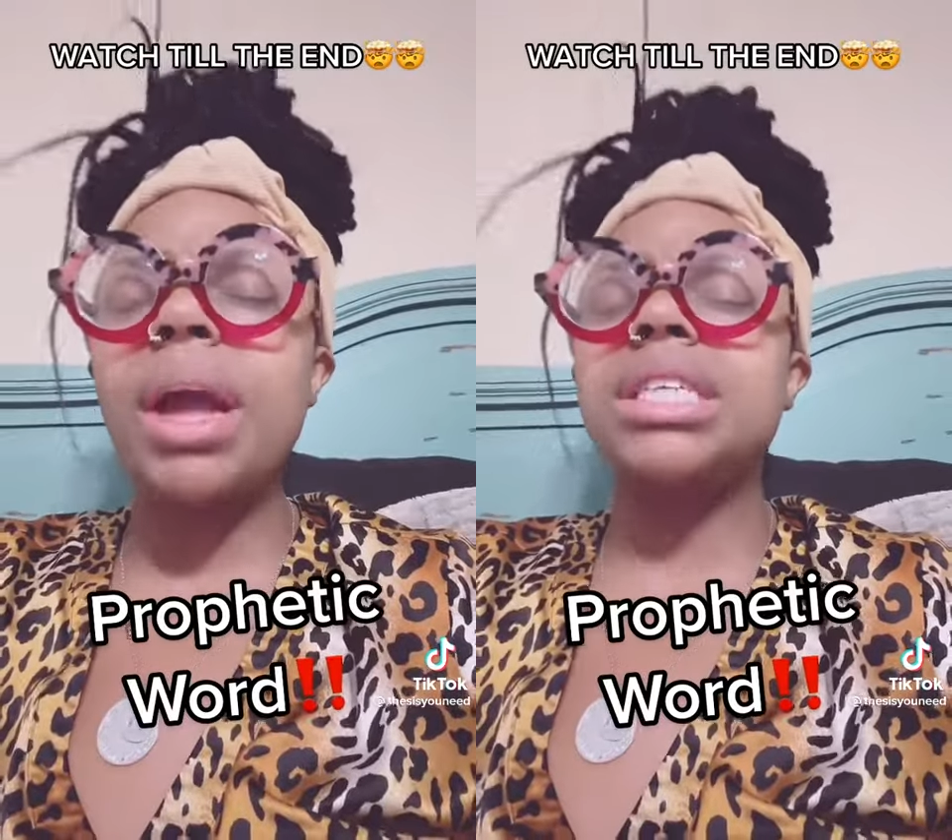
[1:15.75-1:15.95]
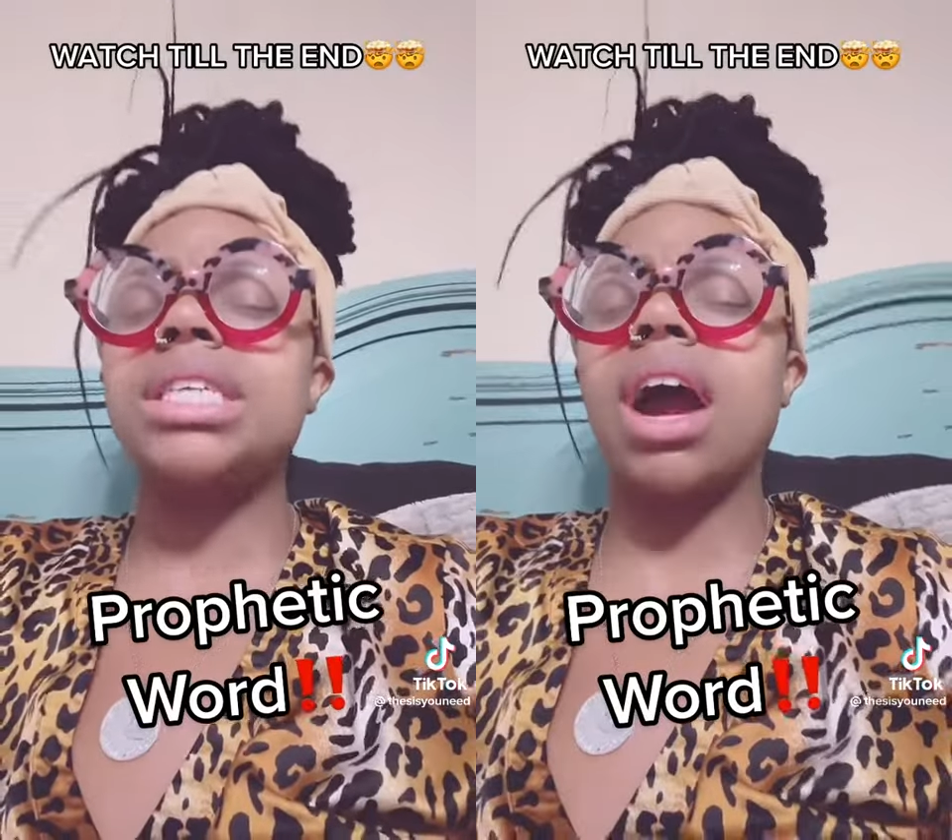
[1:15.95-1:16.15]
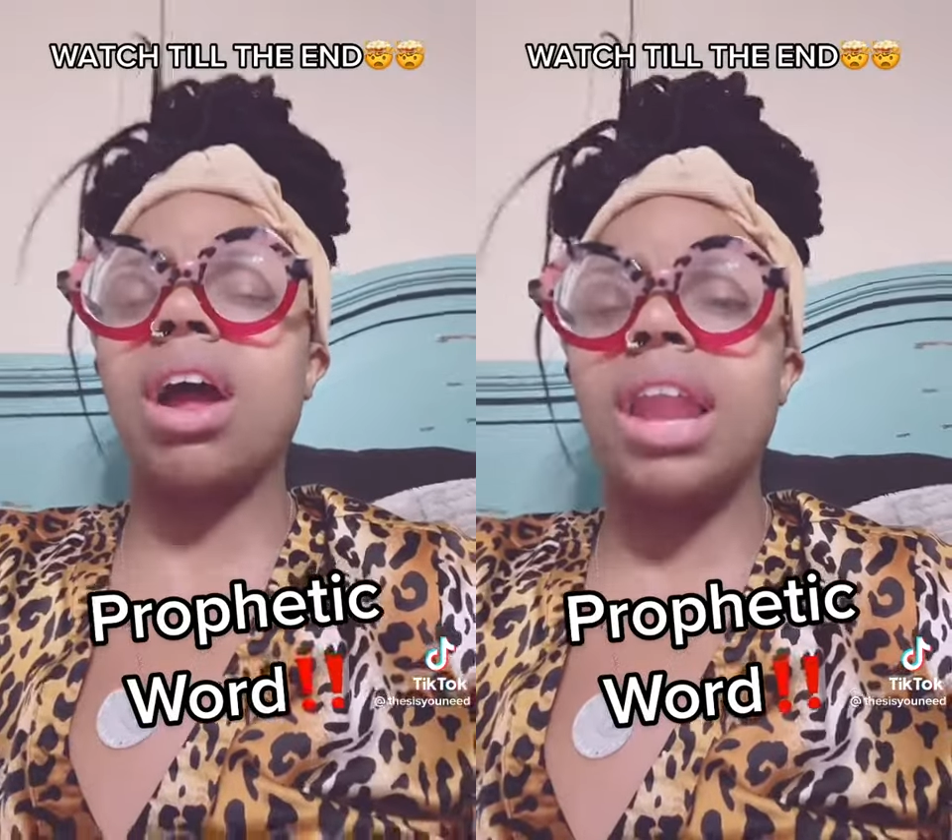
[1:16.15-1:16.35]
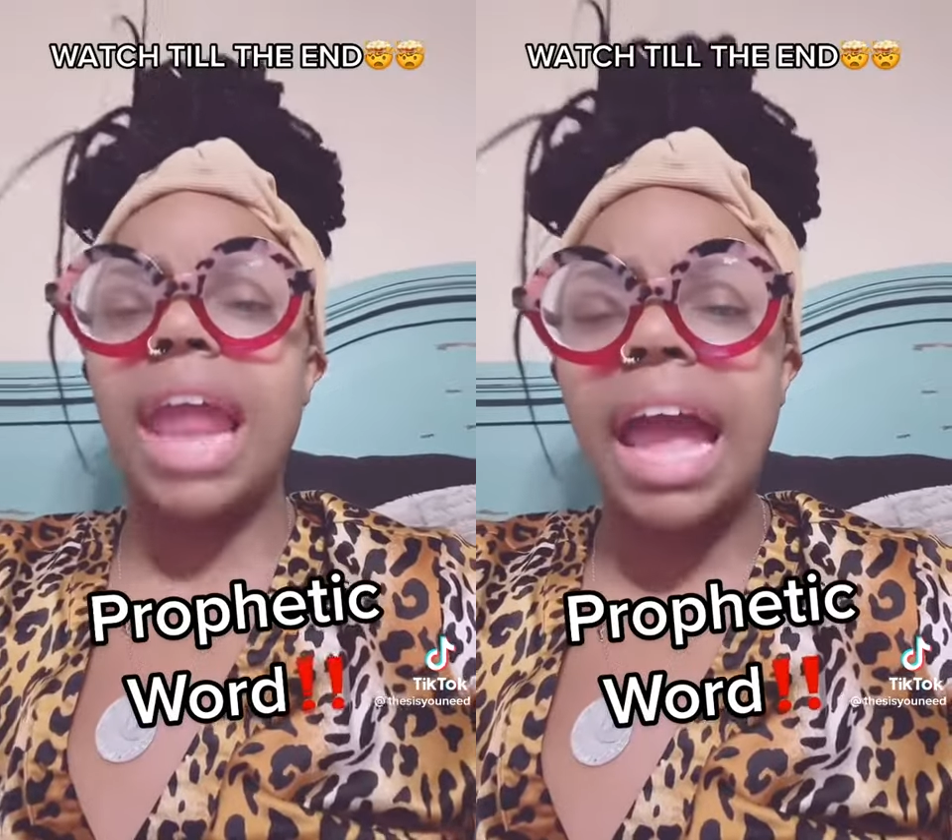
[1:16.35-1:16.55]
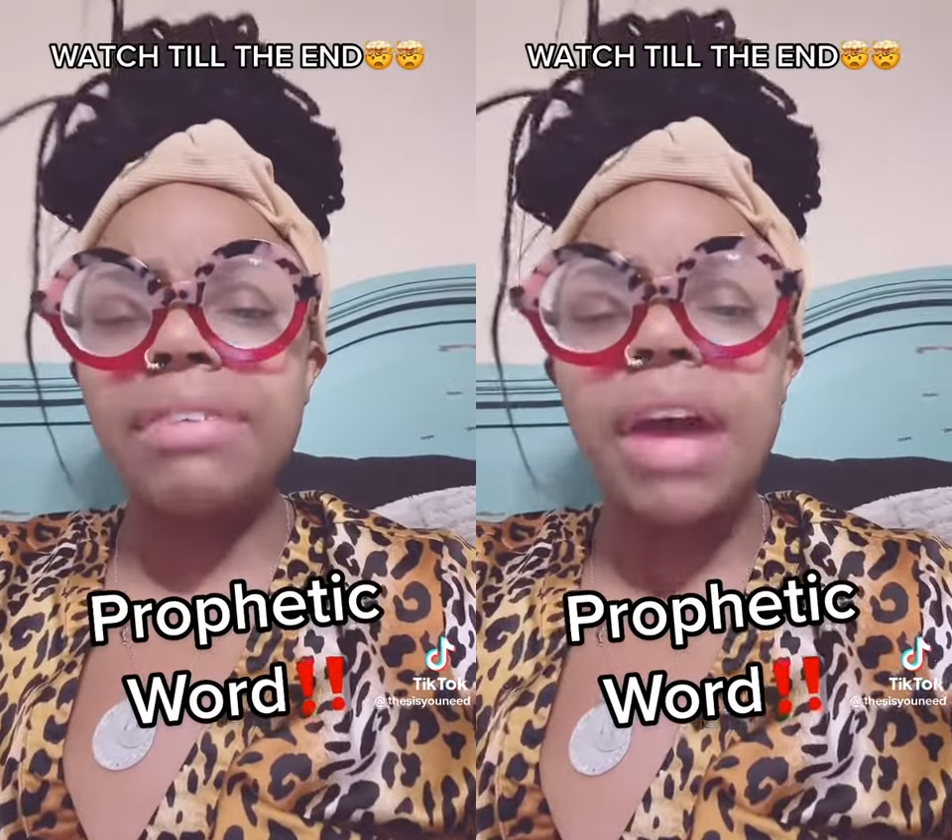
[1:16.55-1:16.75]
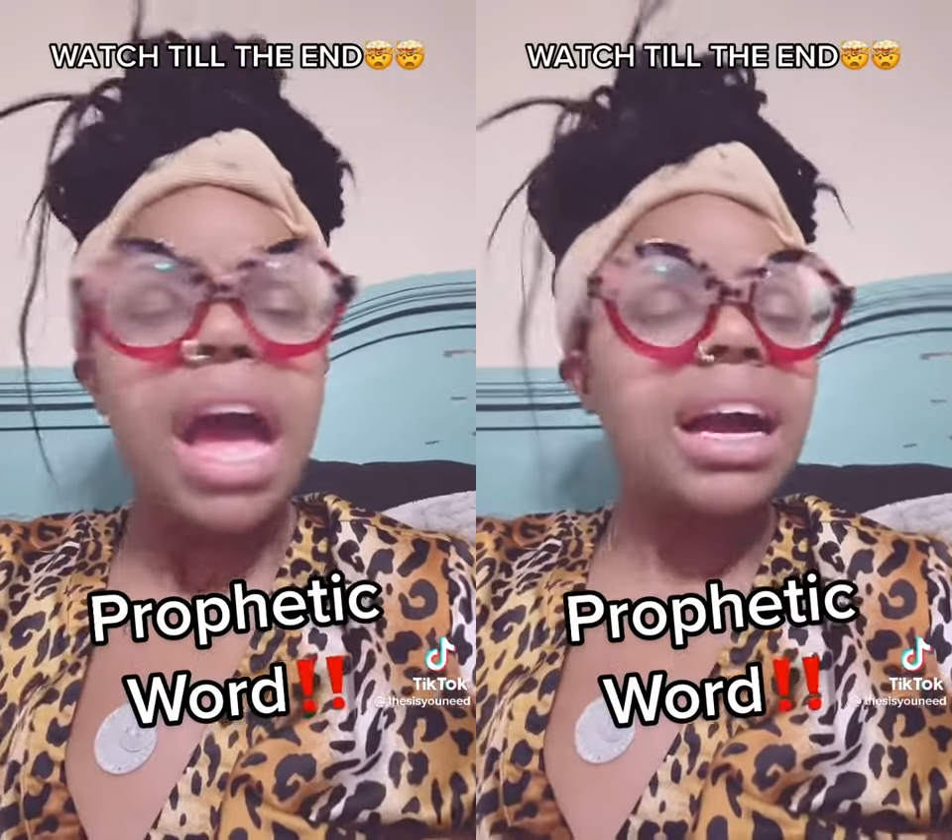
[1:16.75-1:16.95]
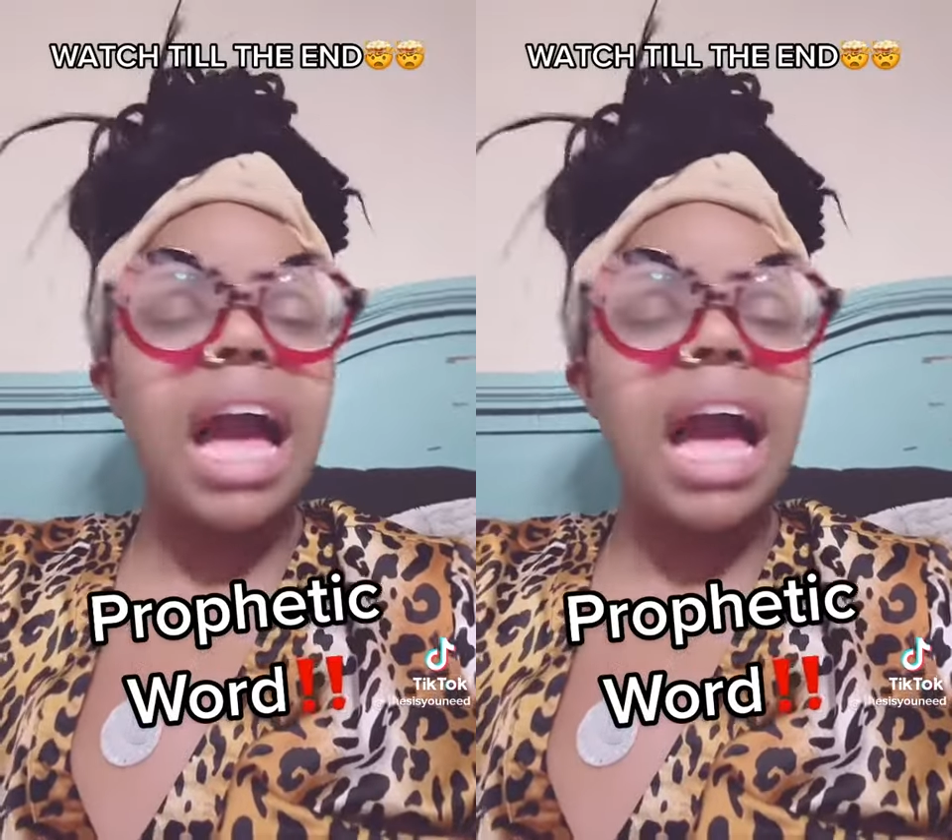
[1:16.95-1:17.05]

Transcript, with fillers: into her life.